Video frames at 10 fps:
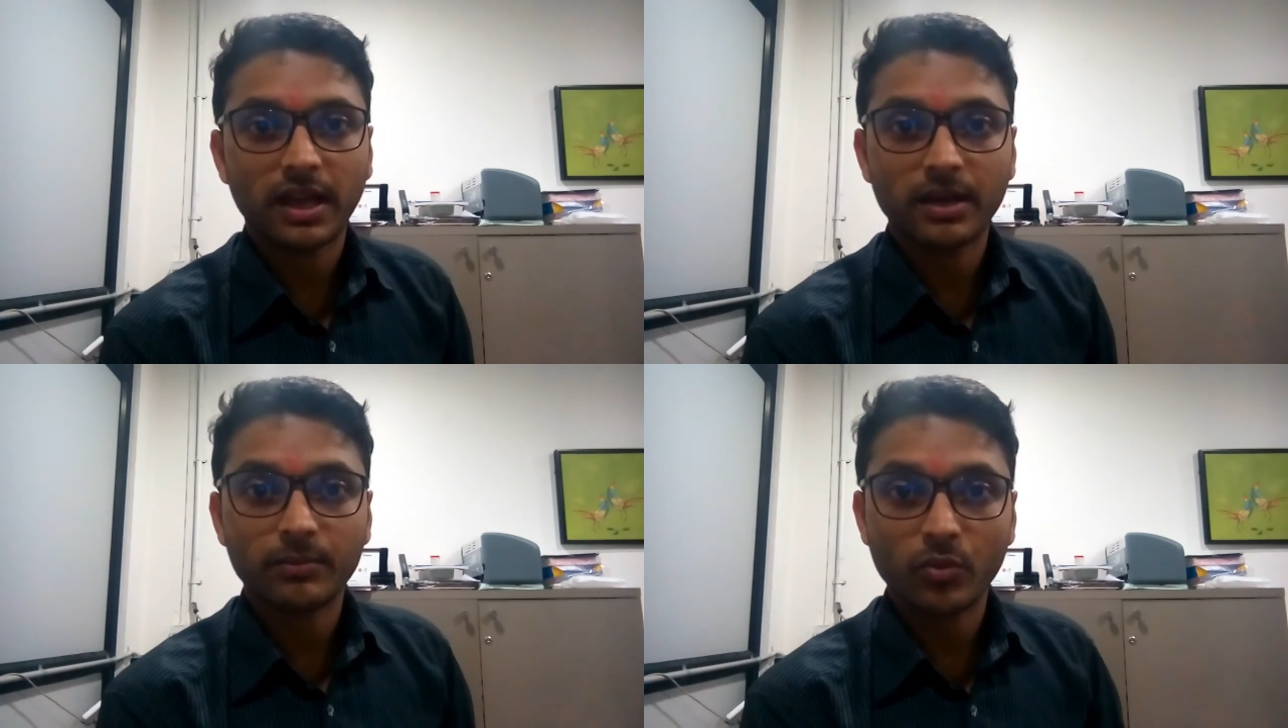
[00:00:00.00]

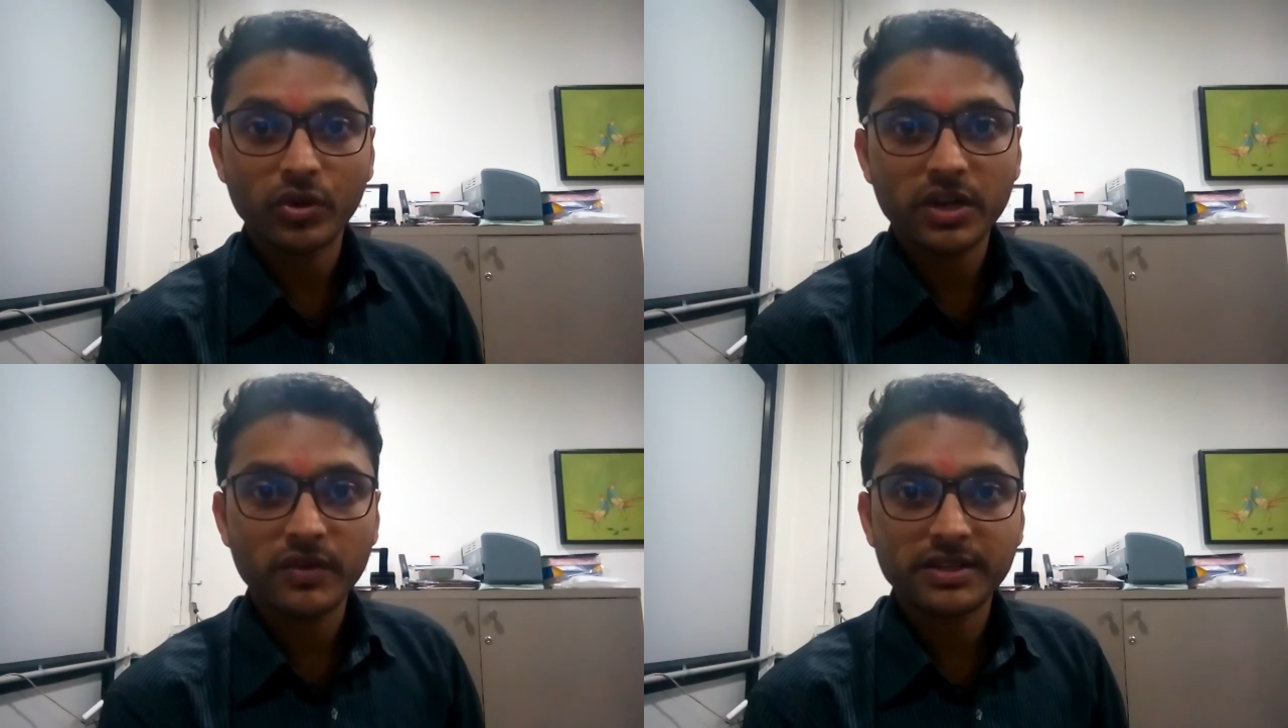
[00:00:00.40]
And
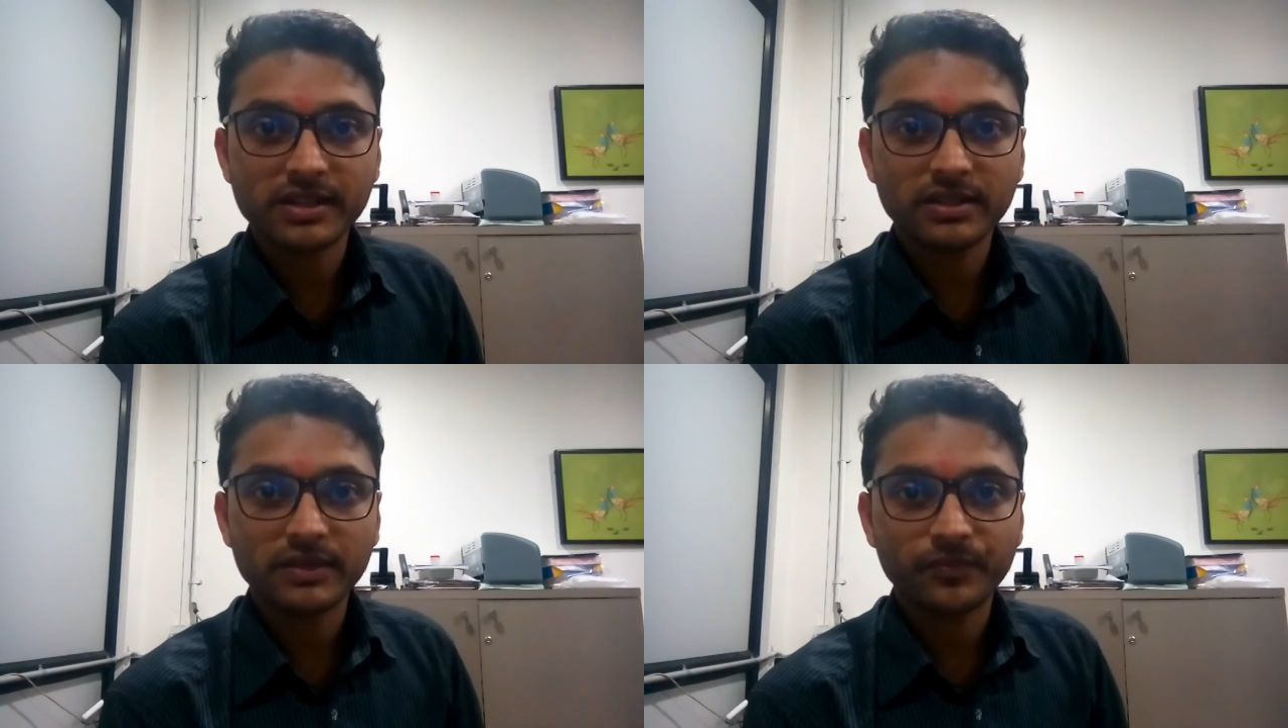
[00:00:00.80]

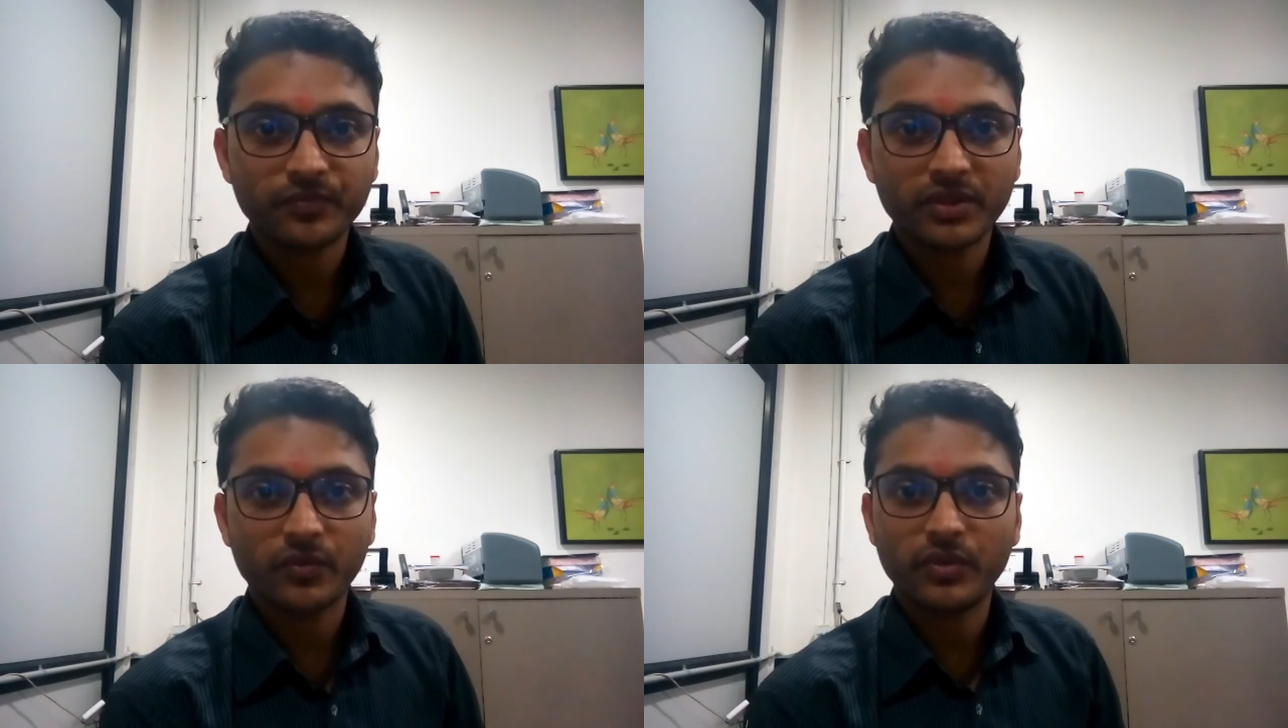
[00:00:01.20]
motivation
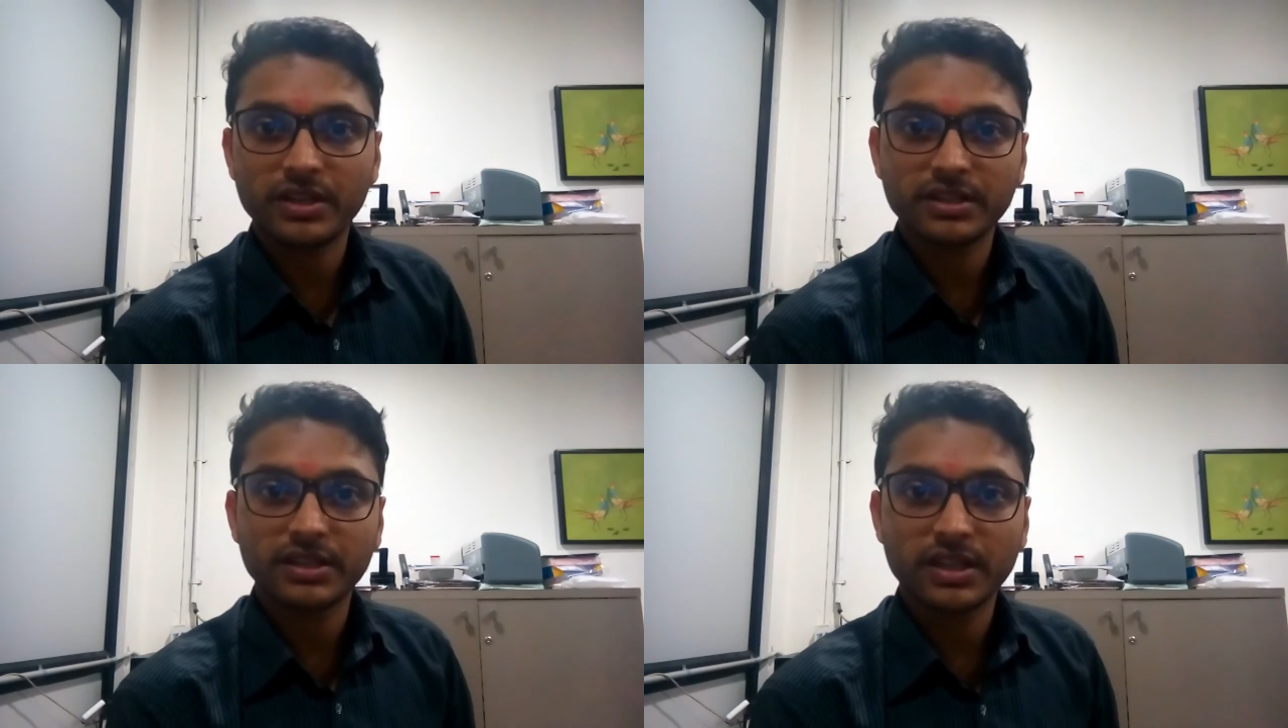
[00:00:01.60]

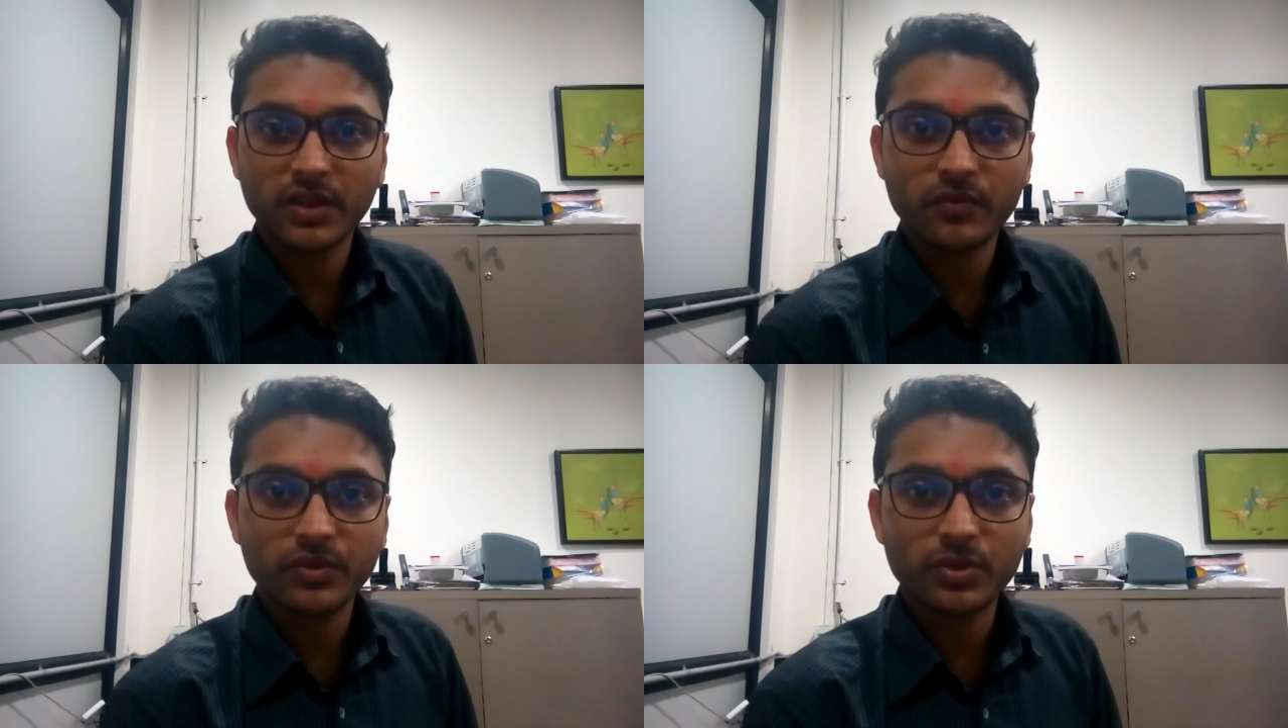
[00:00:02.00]
will
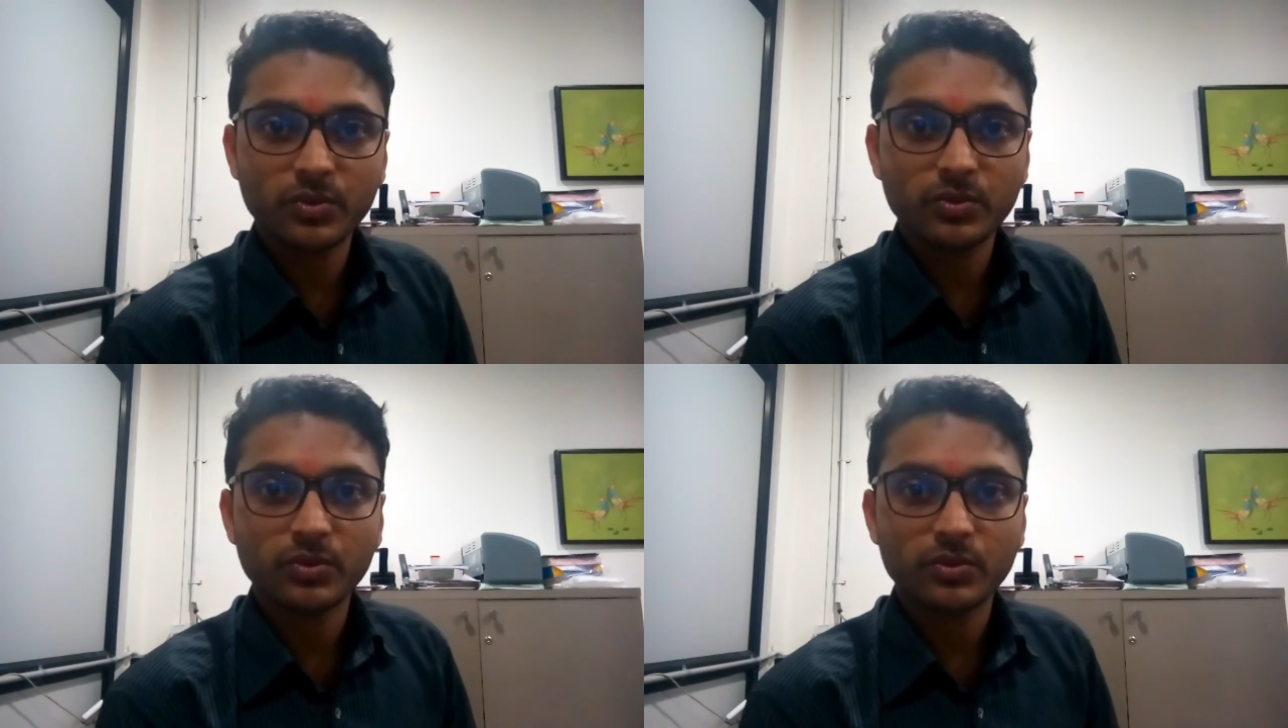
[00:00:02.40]
give you